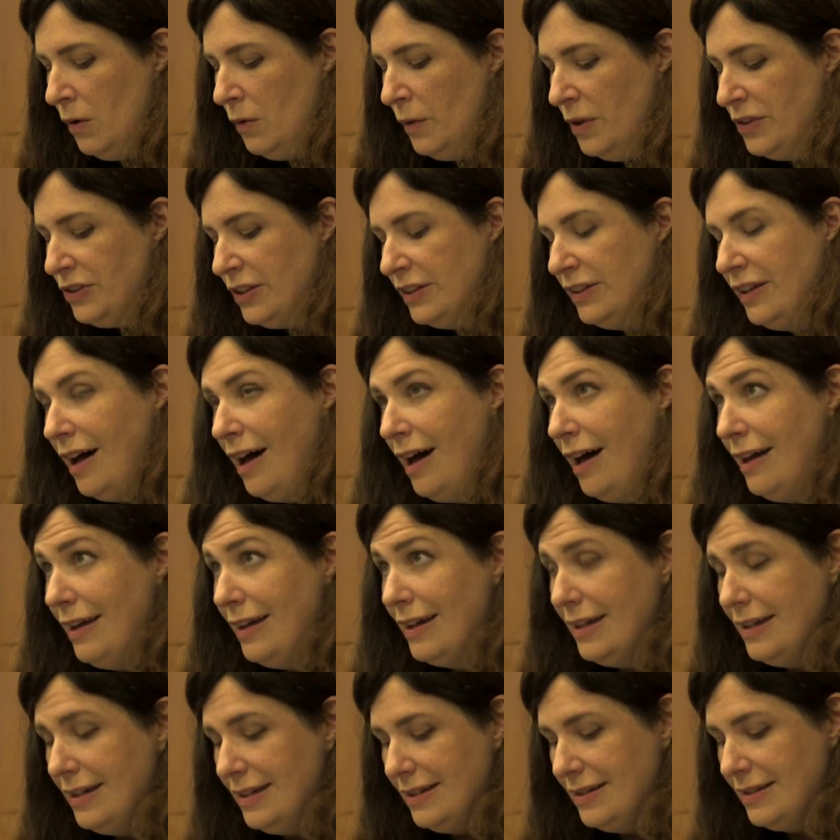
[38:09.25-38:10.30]
What the law
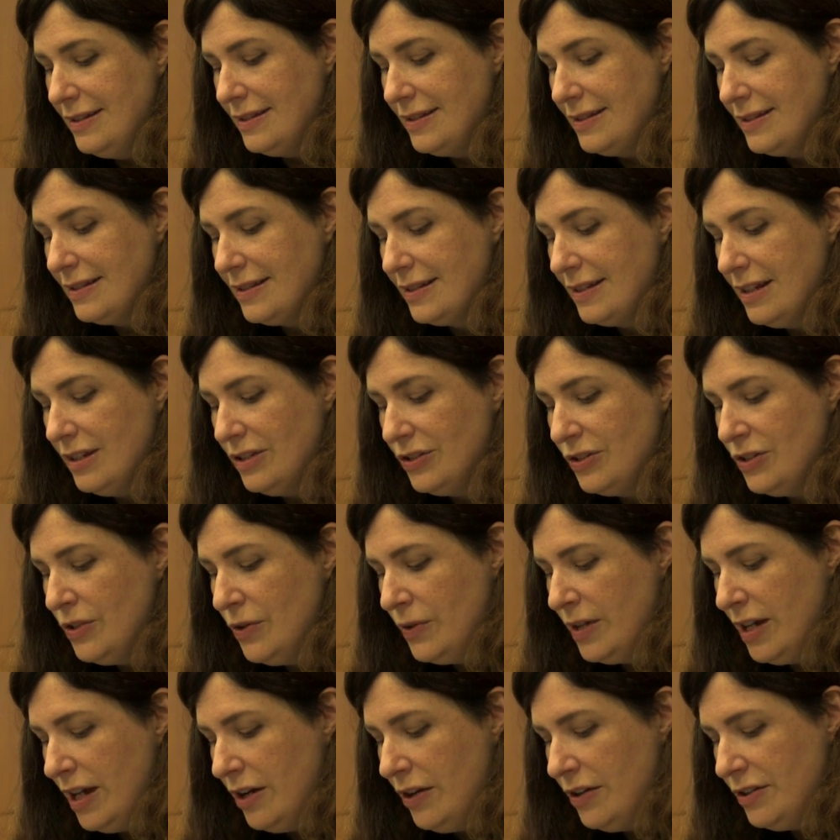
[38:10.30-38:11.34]
is no
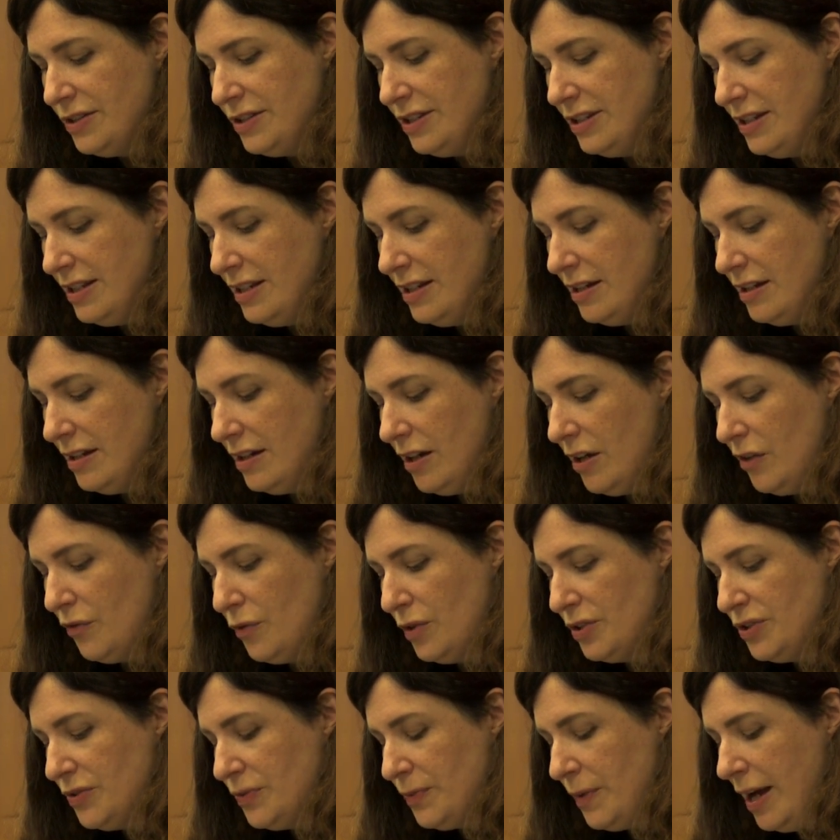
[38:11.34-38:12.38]
guarantee of
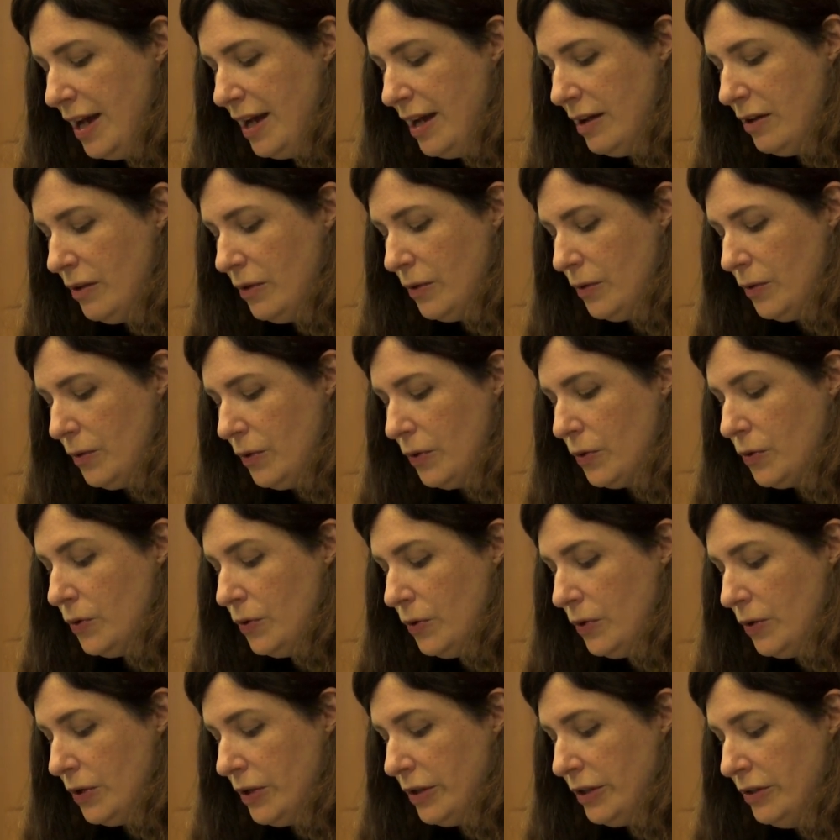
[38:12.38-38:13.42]
what's right or
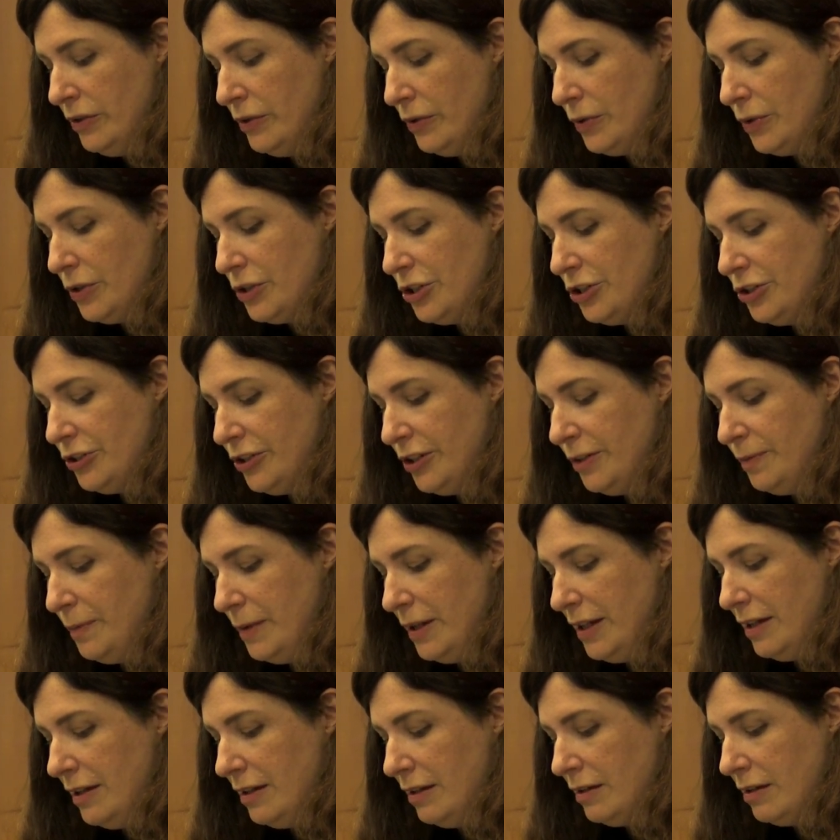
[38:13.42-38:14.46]
good or should
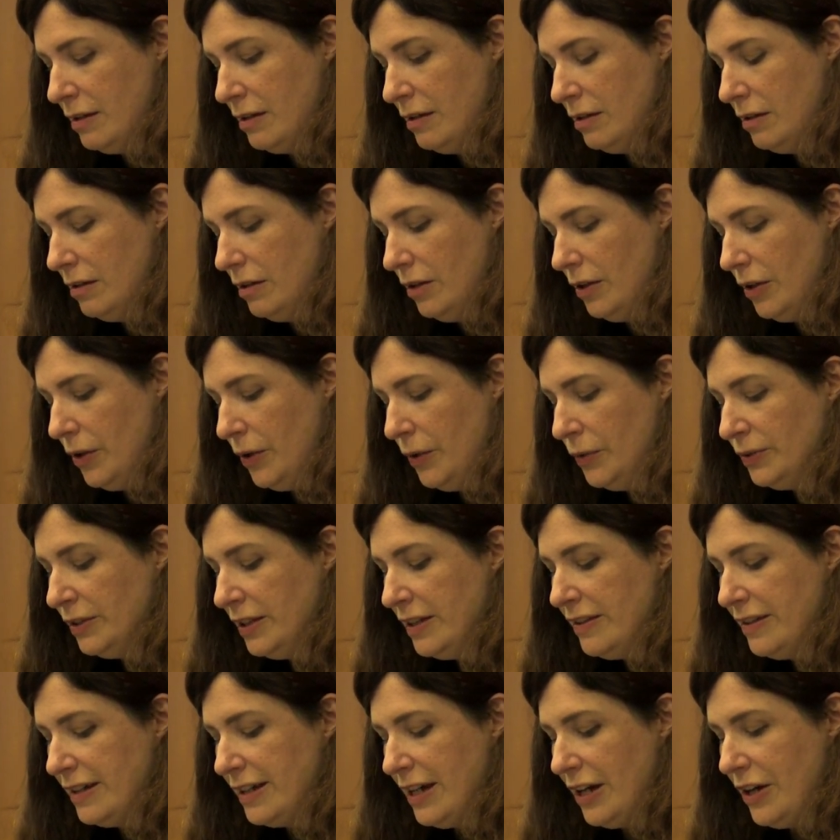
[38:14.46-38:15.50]
be, only
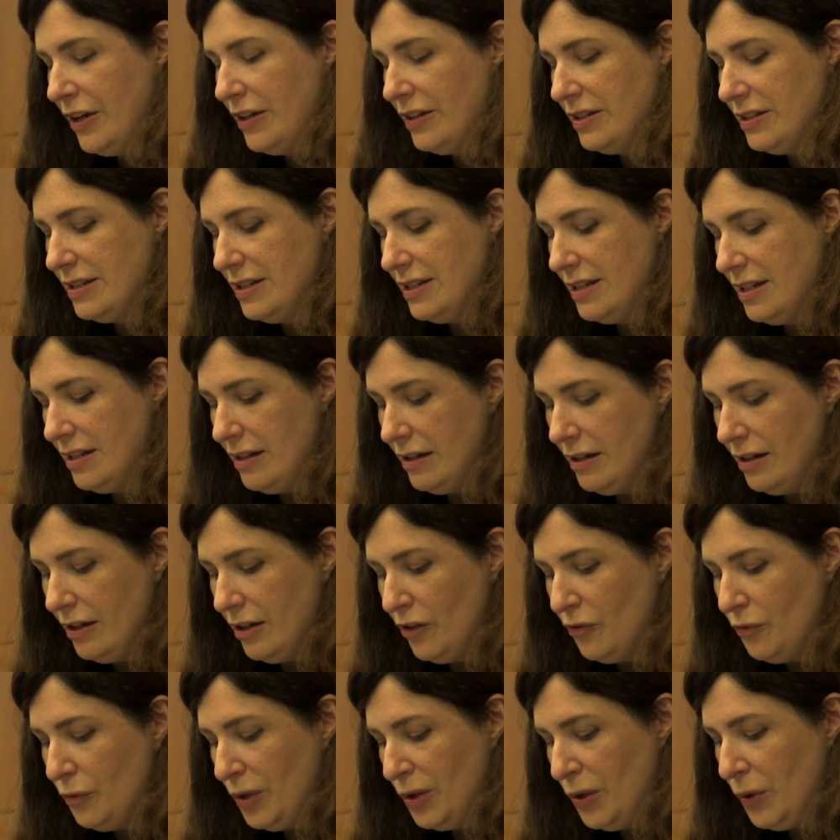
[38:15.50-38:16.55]
the guarantee
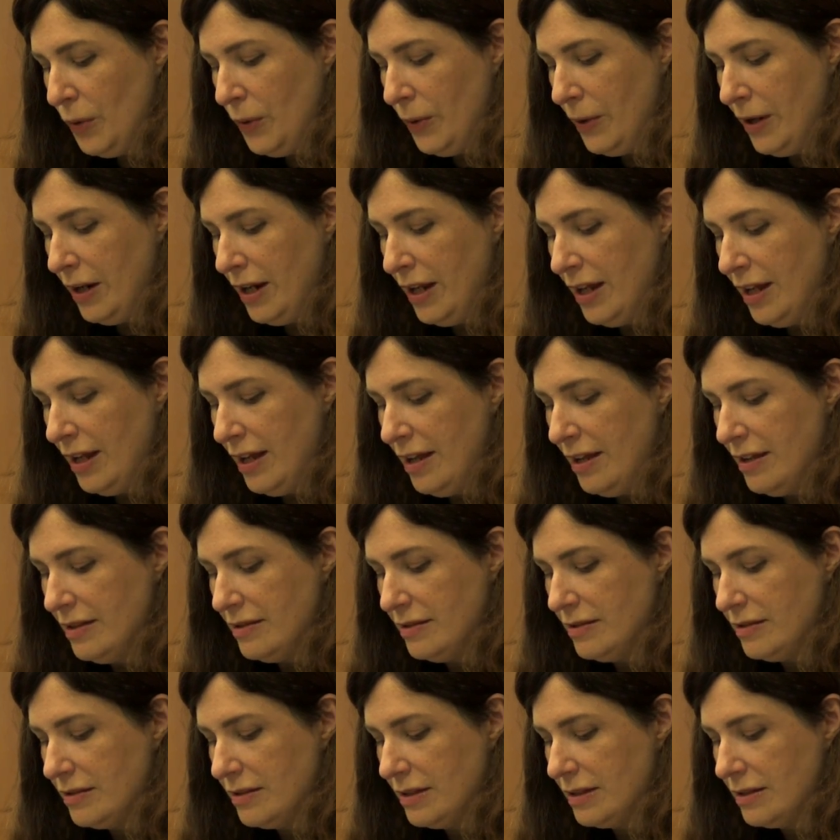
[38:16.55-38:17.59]
of what already
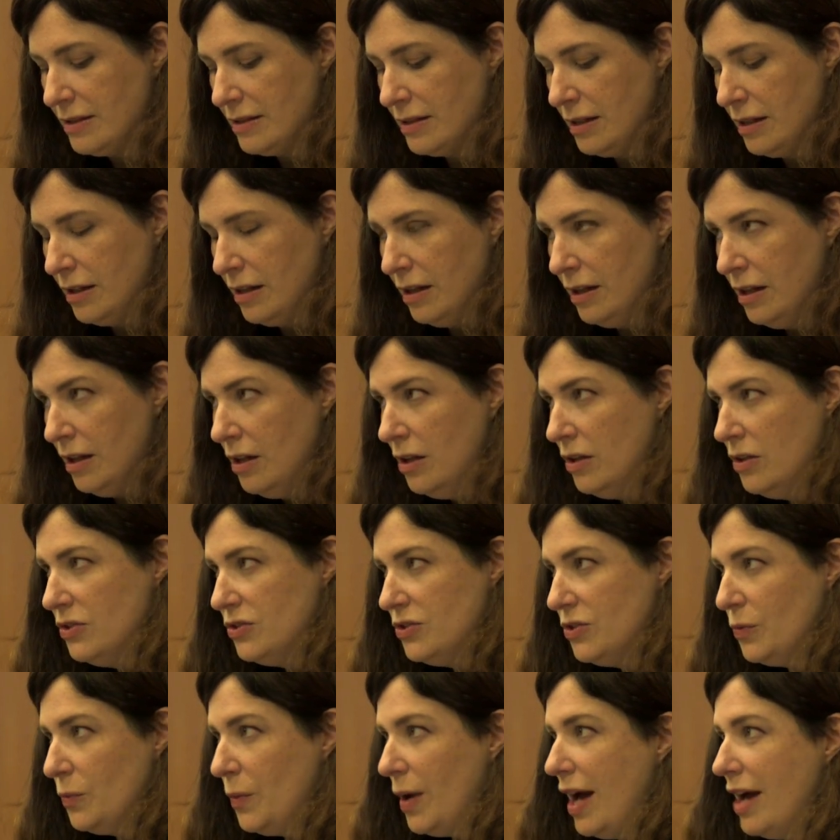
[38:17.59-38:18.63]
is.
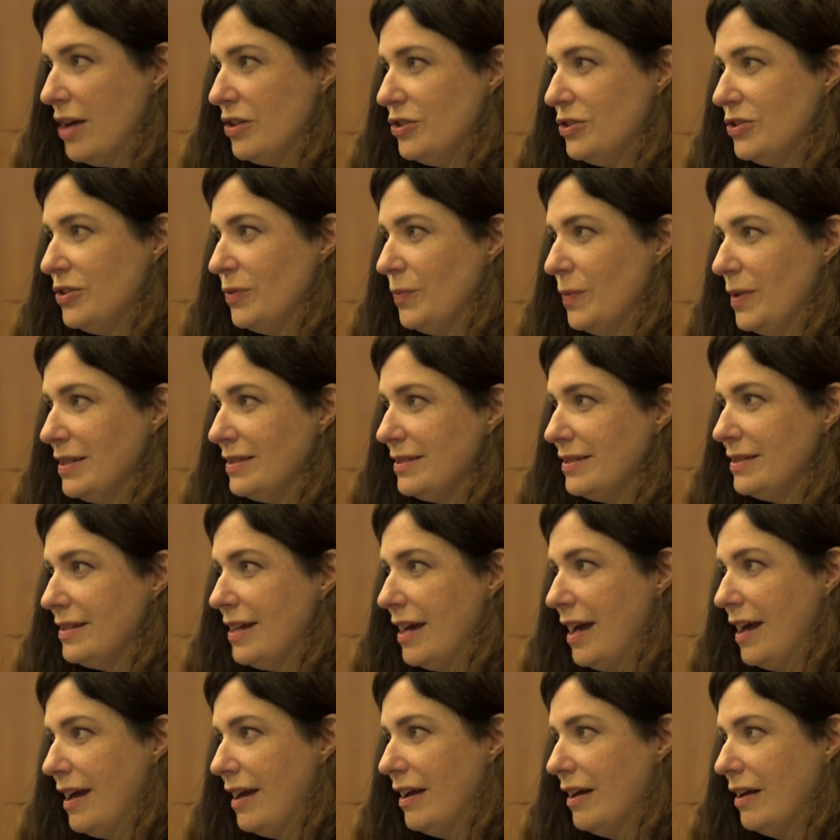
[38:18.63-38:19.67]
So why should we
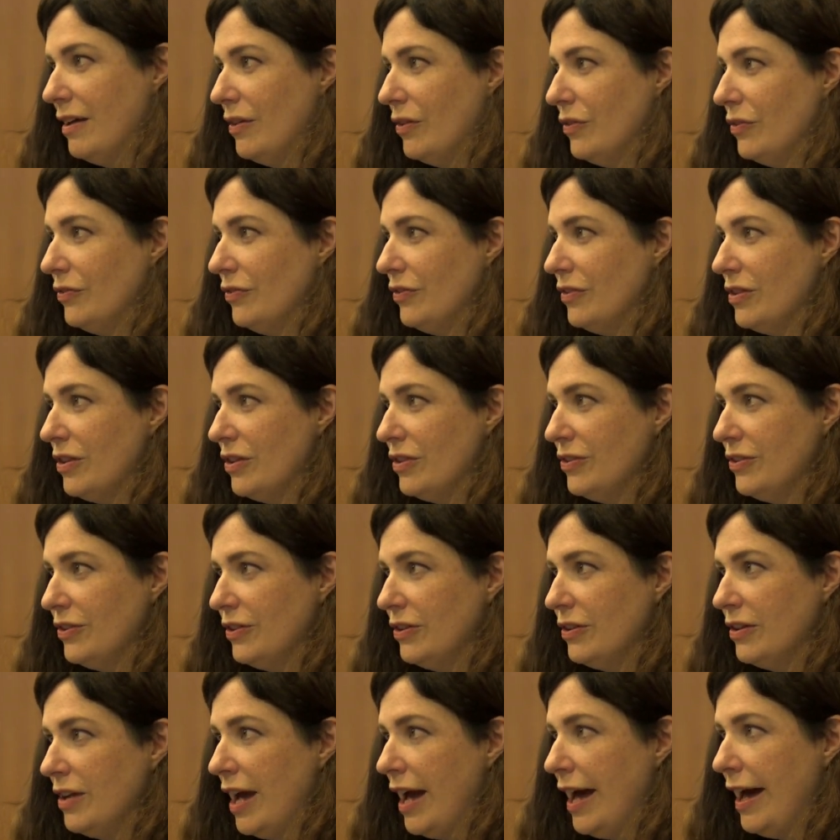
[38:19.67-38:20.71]
stay for the
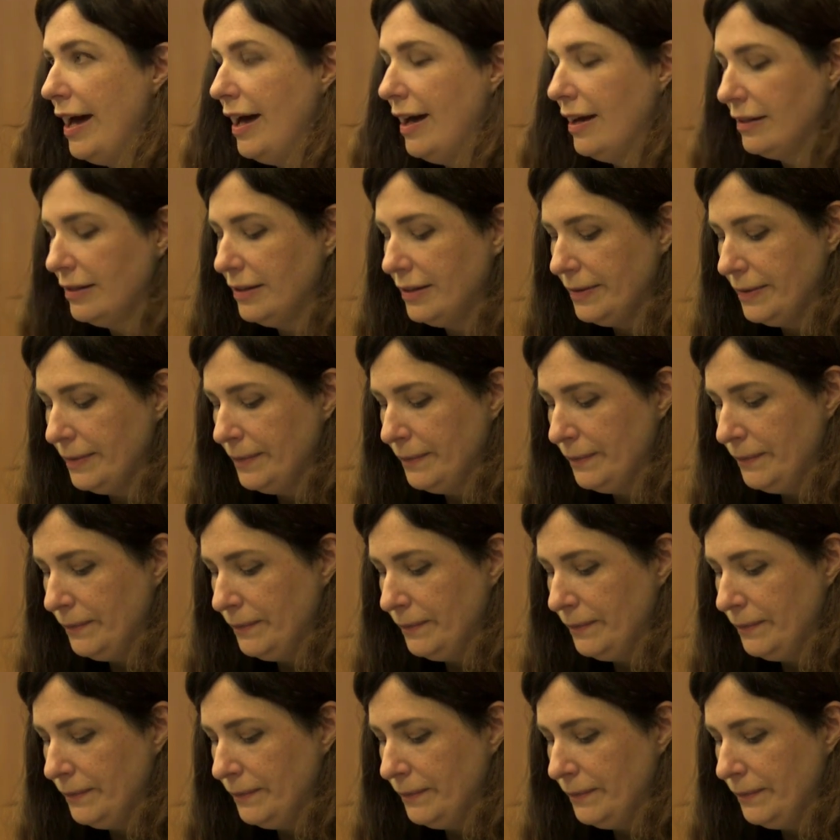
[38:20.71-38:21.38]
third act?